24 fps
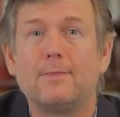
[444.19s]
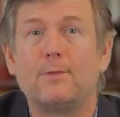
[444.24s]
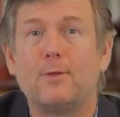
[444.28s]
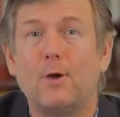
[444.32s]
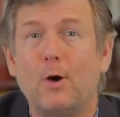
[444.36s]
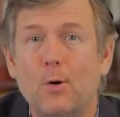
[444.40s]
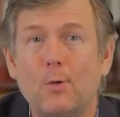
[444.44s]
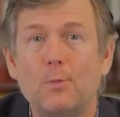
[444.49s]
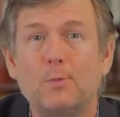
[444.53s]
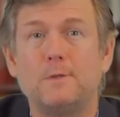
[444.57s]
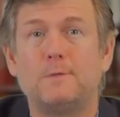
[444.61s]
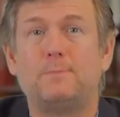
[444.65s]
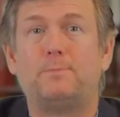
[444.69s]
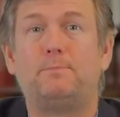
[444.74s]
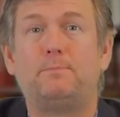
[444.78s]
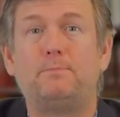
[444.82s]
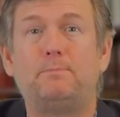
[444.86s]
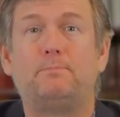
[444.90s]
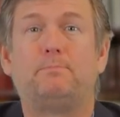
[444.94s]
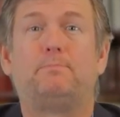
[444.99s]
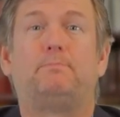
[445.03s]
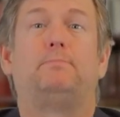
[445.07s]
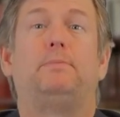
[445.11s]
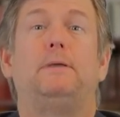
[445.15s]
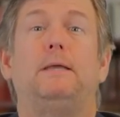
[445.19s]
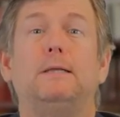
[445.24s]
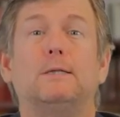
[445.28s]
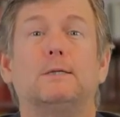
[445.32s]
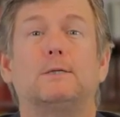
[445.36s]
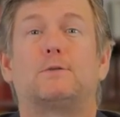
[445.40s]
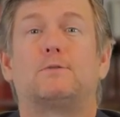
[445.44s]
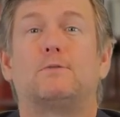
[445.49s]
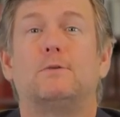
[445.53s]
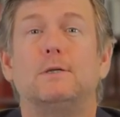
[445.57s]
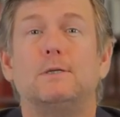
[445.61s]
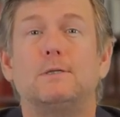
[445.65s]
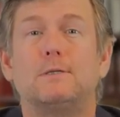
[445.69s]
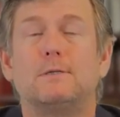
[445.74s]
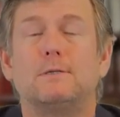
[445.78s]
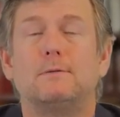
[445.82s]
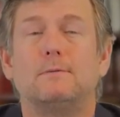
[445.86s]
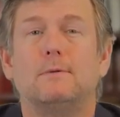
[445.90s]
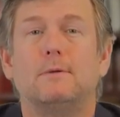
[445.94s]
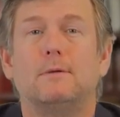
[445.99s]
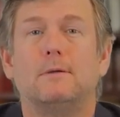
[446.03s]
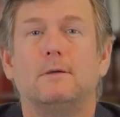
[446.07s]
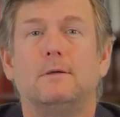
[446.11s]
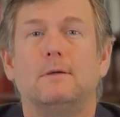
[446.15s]
Those industries,
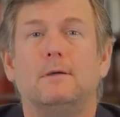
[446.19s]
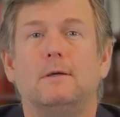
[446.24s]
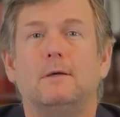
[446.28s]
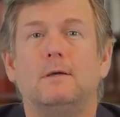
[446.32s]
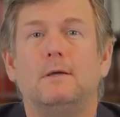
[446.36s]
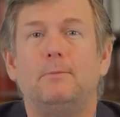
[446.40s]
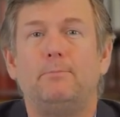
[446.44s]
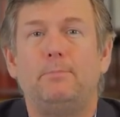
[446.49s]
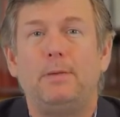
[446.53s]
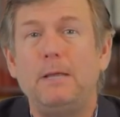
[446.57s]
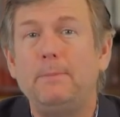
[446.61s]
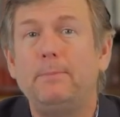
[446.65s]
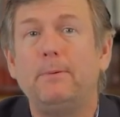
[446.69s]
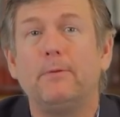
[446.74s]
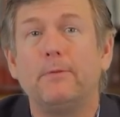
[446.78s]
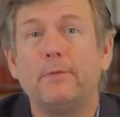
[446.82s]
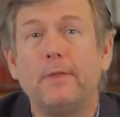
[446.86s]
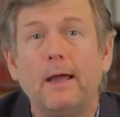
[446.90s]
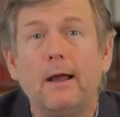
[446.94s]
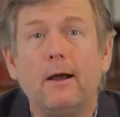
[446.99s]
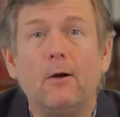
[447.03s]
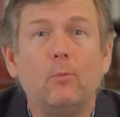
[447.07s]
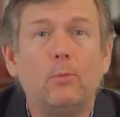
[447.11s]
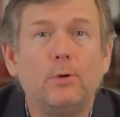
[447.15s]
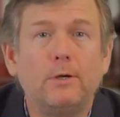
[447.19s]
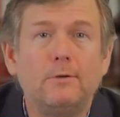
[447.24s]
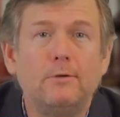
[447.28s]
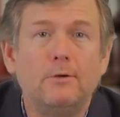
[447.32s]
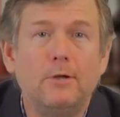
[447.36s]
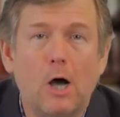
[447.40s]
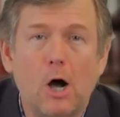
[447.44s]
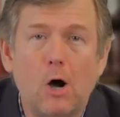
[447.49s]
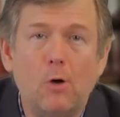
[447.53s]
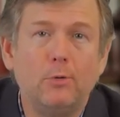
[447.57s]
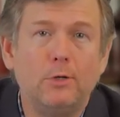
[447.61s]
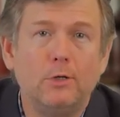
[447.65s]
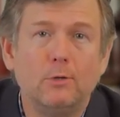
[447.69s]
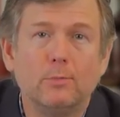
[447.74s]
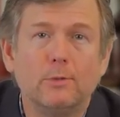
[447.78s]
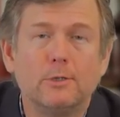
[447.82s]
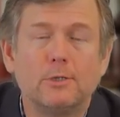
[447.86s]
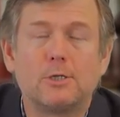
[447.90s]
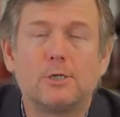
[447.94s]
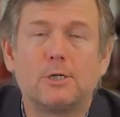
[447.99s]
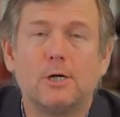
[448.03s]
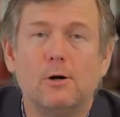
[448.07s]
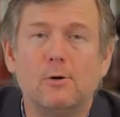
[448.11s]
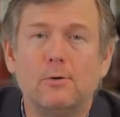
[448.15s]
people there would know you were
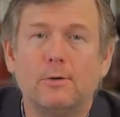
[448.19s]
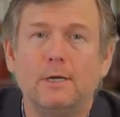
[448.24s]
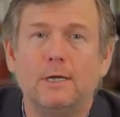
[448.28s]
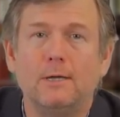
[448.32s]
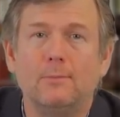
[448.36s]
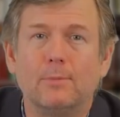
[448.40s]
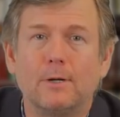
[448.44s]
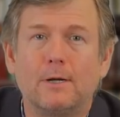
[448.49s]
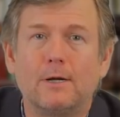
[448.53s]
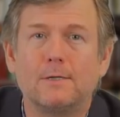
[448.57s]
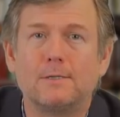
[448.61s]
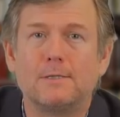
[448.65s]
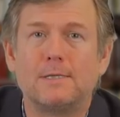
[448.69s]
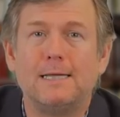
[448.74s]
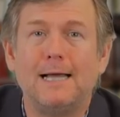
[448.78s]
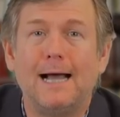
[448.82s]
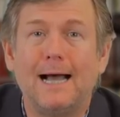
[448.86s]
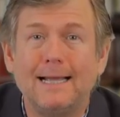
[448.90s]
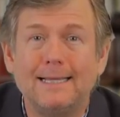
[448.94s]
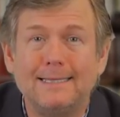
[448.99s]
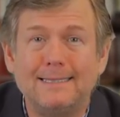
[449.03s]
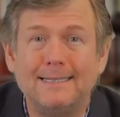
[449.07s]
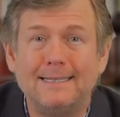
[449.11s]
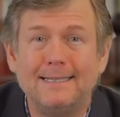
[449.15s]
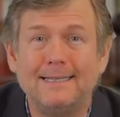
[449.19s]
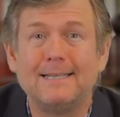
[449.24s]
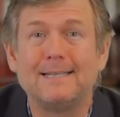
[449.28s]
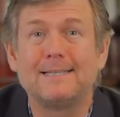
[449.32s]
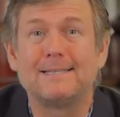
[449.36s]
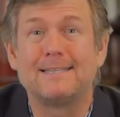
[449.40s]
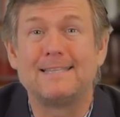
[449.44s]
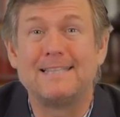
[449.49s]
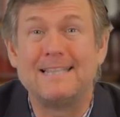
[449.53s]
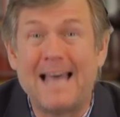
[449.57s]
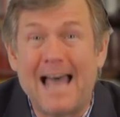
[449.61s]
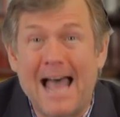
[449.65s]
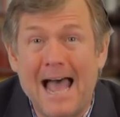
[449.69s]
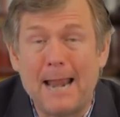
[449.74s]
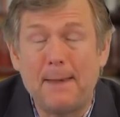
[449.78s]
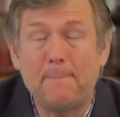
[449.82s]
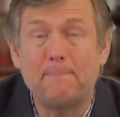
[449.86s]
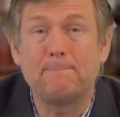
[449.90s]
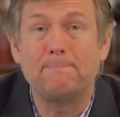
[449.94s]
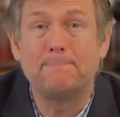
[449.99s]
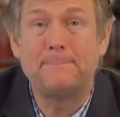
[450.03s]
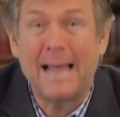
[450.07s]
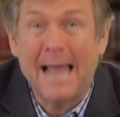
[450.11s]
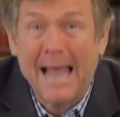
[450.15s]
joking because the idea is
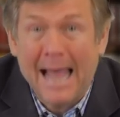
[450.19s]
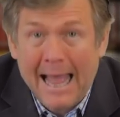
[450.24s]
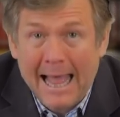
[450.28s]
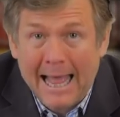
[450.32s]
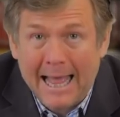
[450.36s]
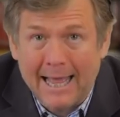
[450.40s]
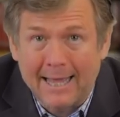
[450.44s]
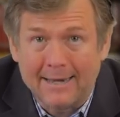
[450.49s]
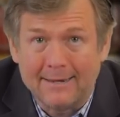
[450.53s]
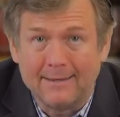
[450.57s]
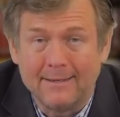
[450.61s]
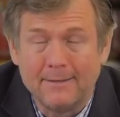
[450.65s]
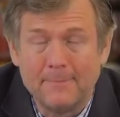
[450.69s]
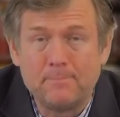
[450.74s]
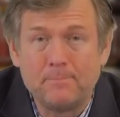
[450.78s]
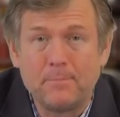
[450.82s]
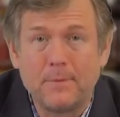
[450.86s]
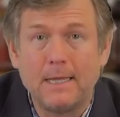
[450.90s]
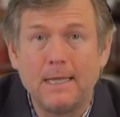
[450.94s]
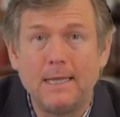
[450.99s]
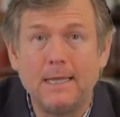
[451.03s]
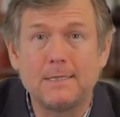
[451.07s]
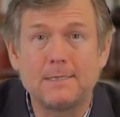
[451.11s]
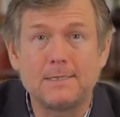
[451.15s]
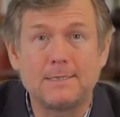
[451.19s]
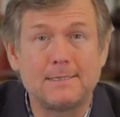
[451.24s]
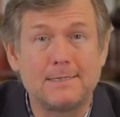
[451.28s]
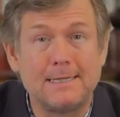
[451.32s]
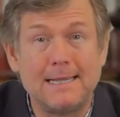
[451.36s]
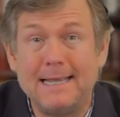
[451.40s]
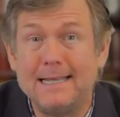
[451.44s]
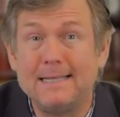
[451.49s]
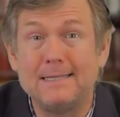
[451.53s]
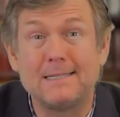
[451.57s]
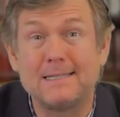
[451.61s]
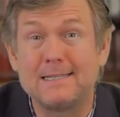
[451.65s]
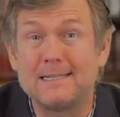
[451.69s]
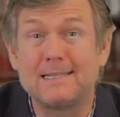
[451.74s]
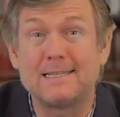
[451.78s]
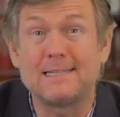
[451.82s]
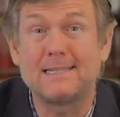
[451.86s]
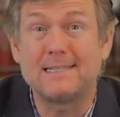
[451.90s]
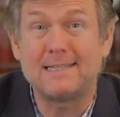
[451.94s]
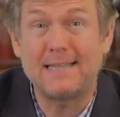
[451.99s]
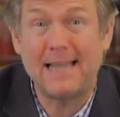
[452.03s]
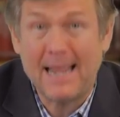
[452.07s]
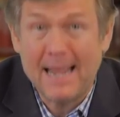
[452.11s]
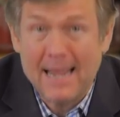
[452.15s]
that bad. It's
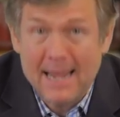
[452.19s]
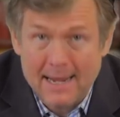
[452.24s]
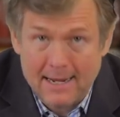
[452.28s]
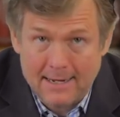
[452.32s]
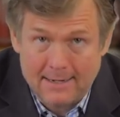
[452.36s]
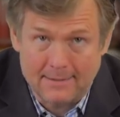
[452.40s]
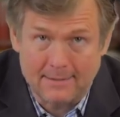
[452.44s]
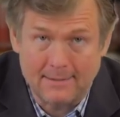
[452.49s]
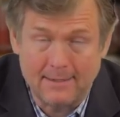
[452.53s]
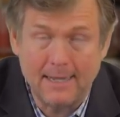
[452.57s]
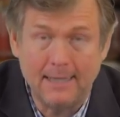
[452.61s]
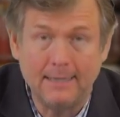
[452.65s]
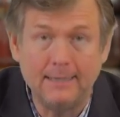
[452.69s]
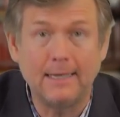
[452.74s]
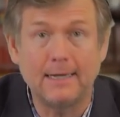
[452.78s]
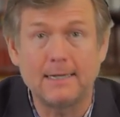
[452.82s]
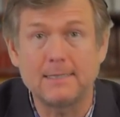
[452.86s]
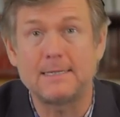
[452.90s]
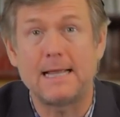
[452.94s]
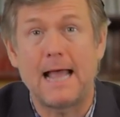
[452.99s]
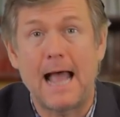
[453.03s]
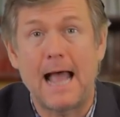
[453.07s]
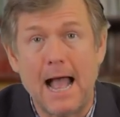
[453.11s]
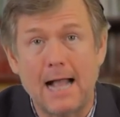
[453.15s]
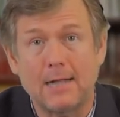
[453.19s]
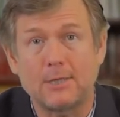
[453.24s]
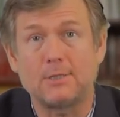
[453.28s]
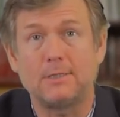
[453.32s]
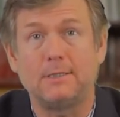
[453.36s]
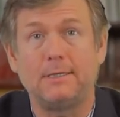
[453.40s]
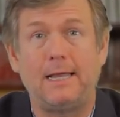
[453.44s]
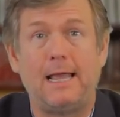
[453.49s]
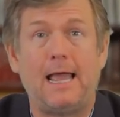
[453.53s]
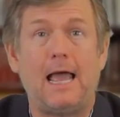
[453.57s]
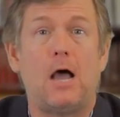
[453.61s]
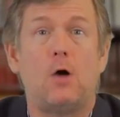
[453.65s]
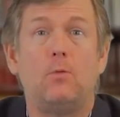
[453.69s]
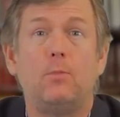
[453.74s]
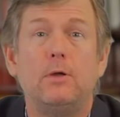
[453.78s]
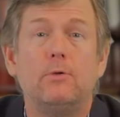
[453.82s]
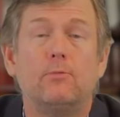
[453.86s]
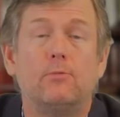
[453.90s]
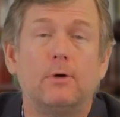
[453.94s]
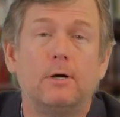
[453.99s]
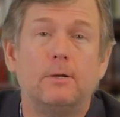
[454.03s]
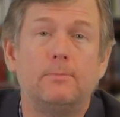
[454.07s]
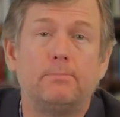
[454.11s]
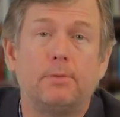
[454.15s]
insane, and yet it's actually how we
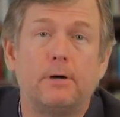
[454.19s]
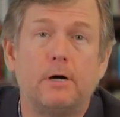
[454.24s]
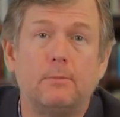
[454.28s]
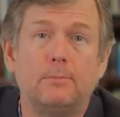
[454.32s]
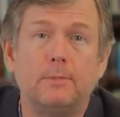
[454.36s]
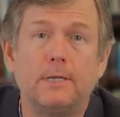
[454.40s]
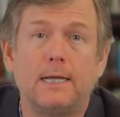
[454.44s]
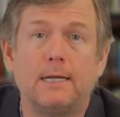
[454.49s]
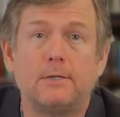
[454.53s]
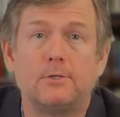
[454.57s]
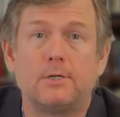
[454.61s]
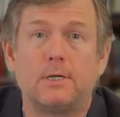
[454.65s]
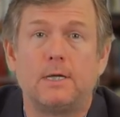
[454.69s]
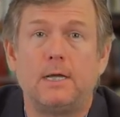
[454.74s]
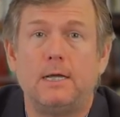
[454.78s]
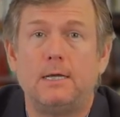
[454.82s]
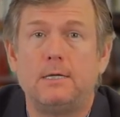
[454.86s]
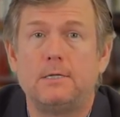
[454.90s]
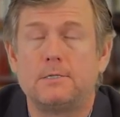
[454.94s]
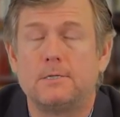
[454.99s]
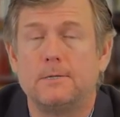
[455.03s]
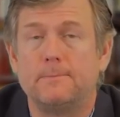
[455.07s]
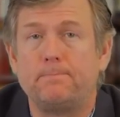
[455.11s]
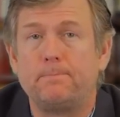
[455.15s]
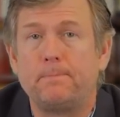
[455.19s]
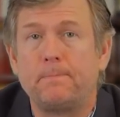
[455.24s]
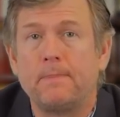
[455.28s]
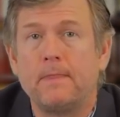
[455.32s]
run public education.